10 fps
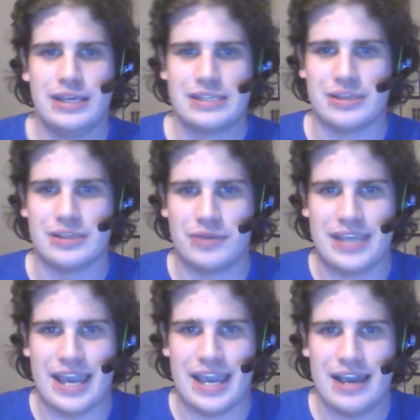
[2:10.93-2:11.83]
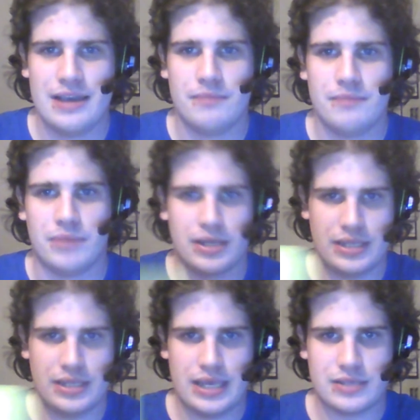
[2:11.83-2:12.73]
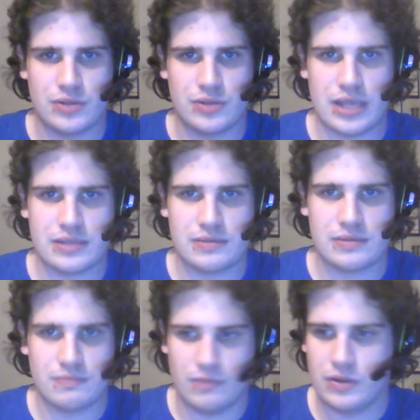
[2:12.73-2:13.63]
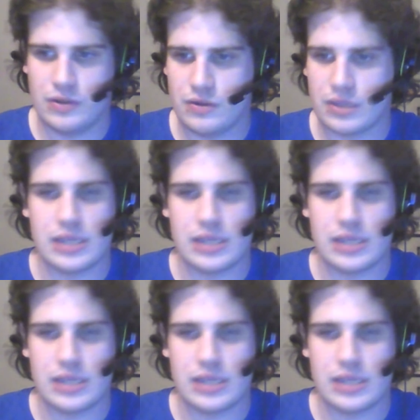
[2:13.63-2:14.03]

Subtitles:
So yeah, but yeah, so that's another thing.